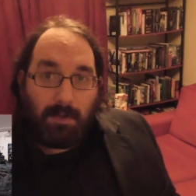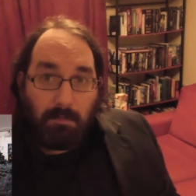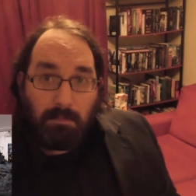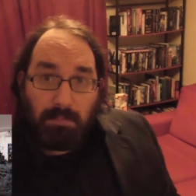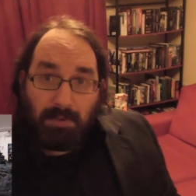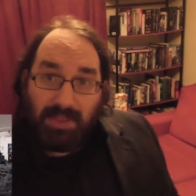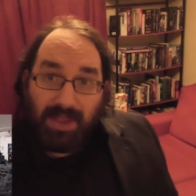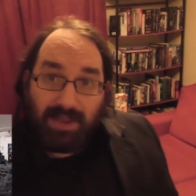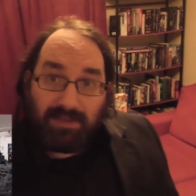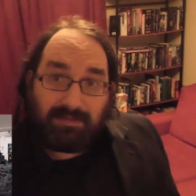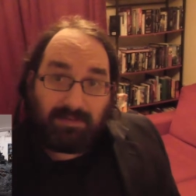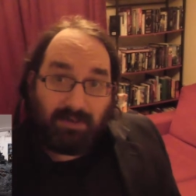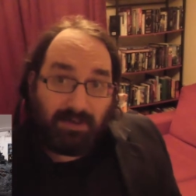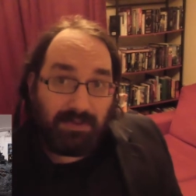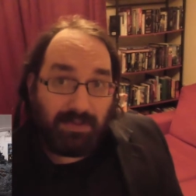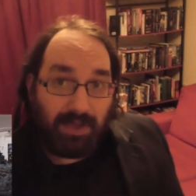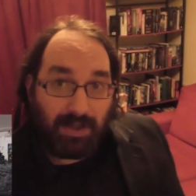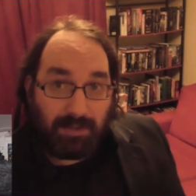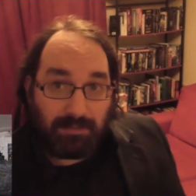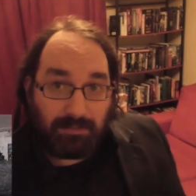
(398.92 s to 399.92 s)
but that's
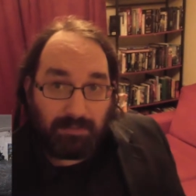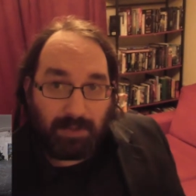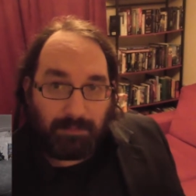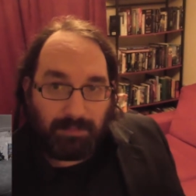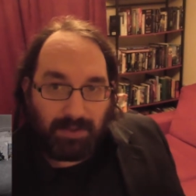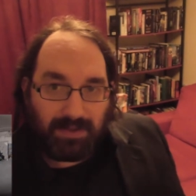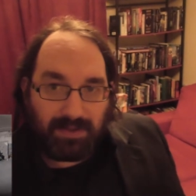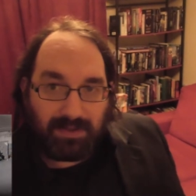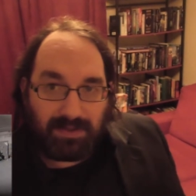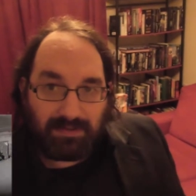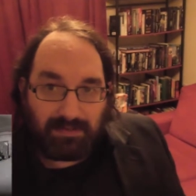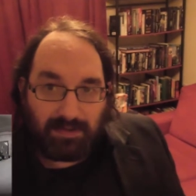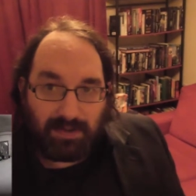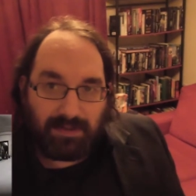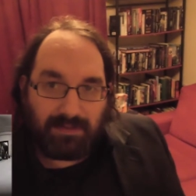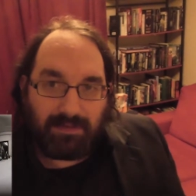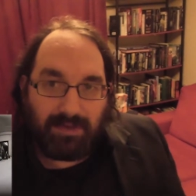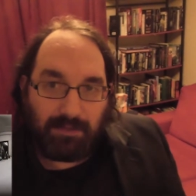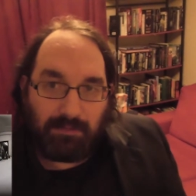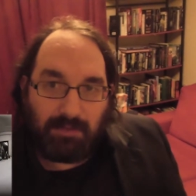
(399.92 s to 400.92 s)
something that I'm, I'm get, it's
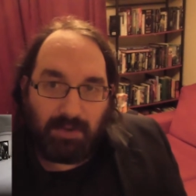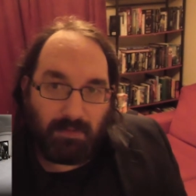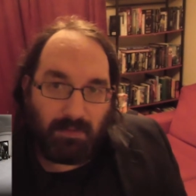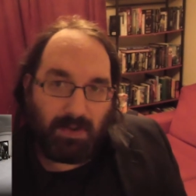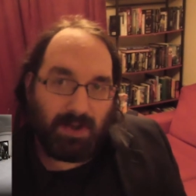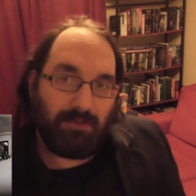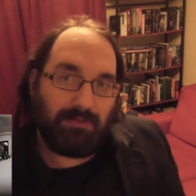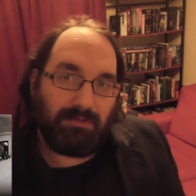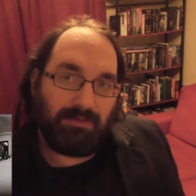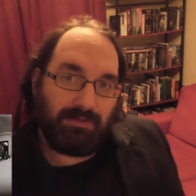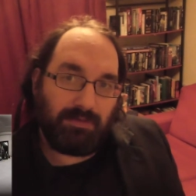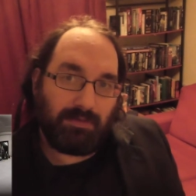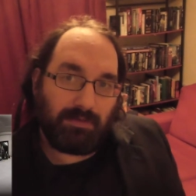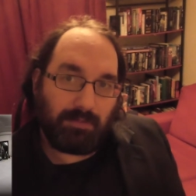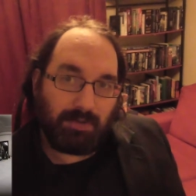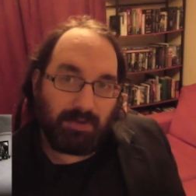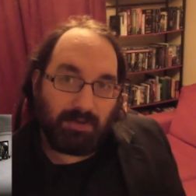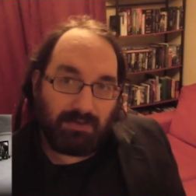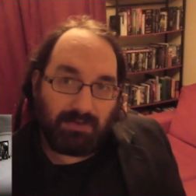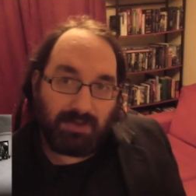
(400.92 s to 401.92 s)
going to take me a while to do
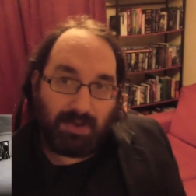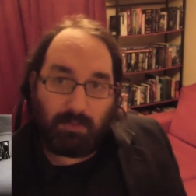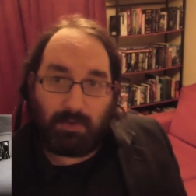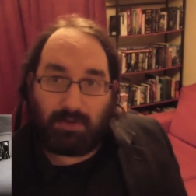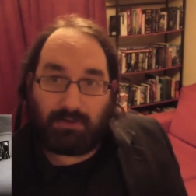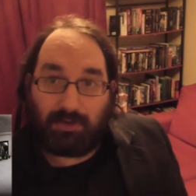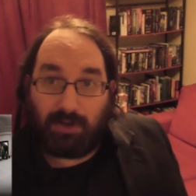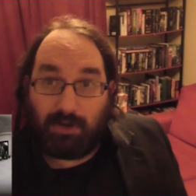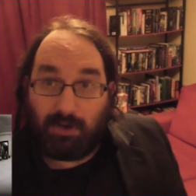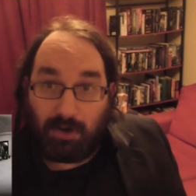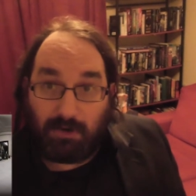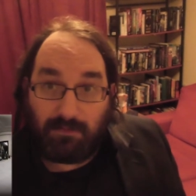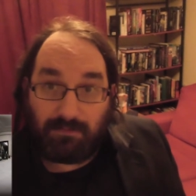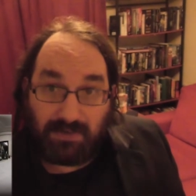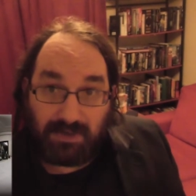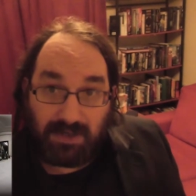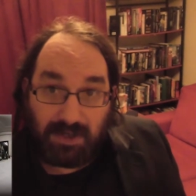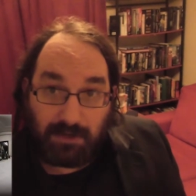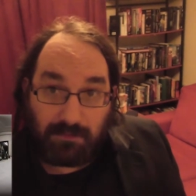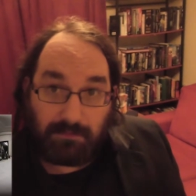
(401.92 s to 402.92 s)
because there was a lot of
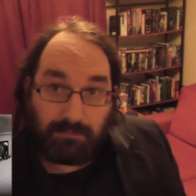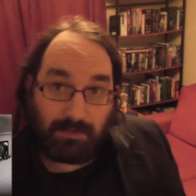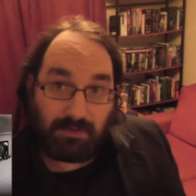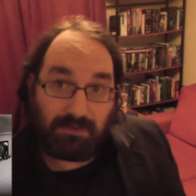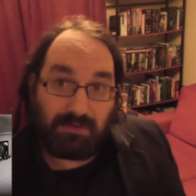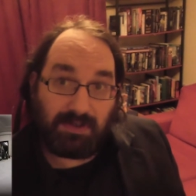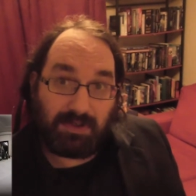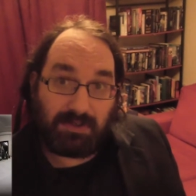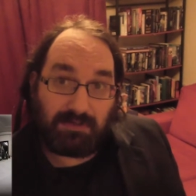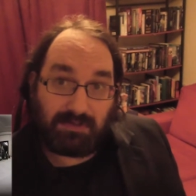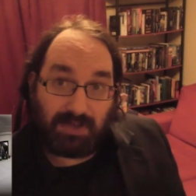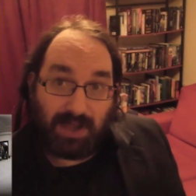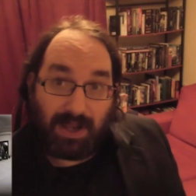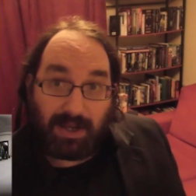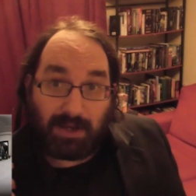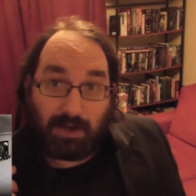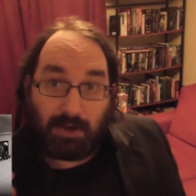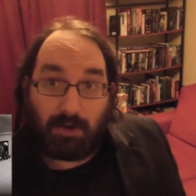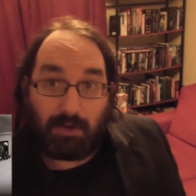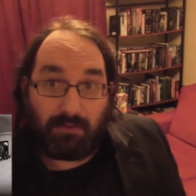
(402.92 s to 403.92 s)
video footage and
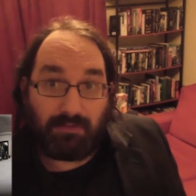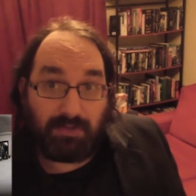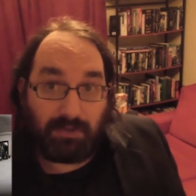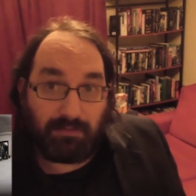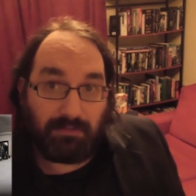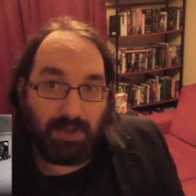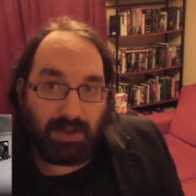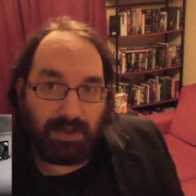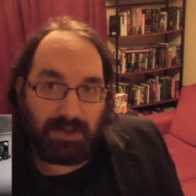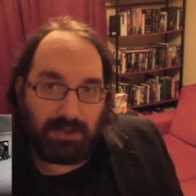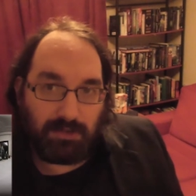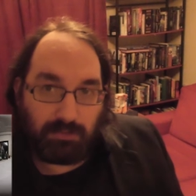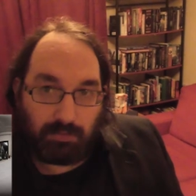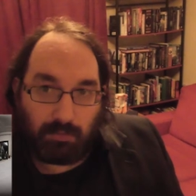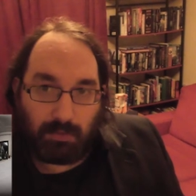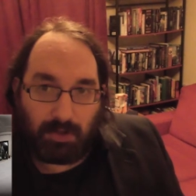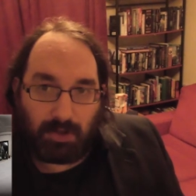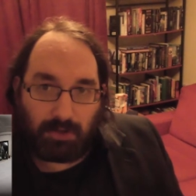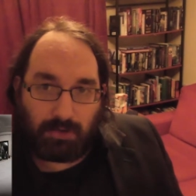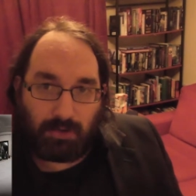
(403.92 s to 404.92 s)
a lot of stuff that I need to
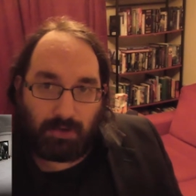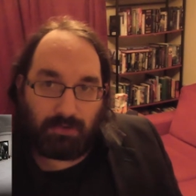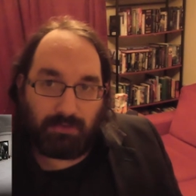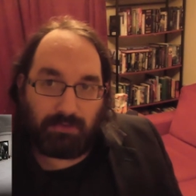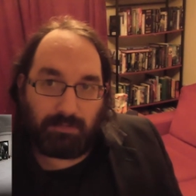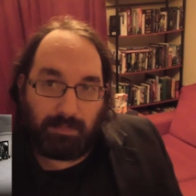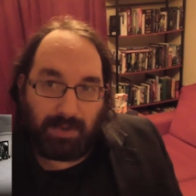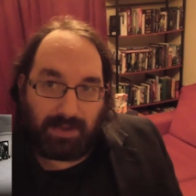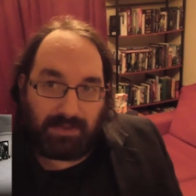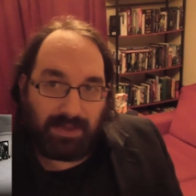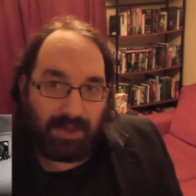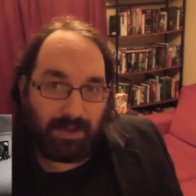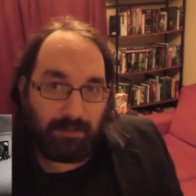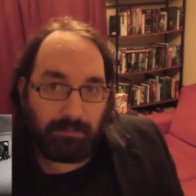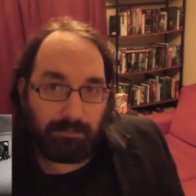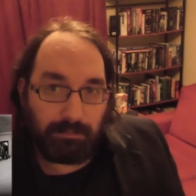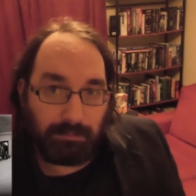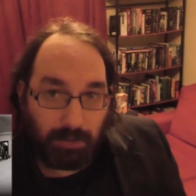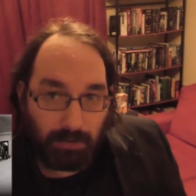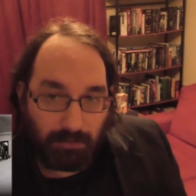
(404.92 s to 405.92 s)
work on to make that
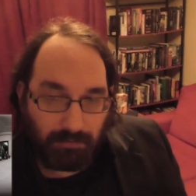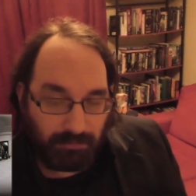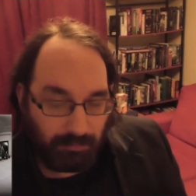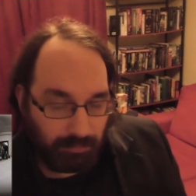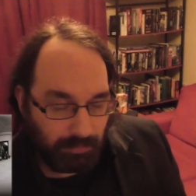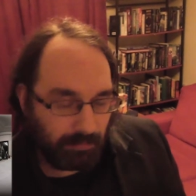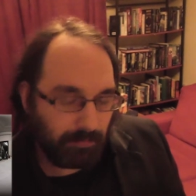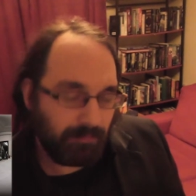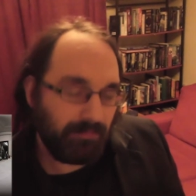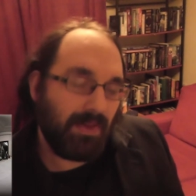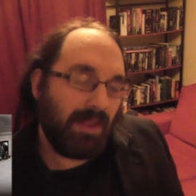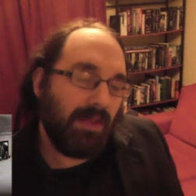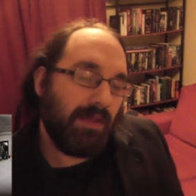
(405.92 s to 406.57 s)
possible.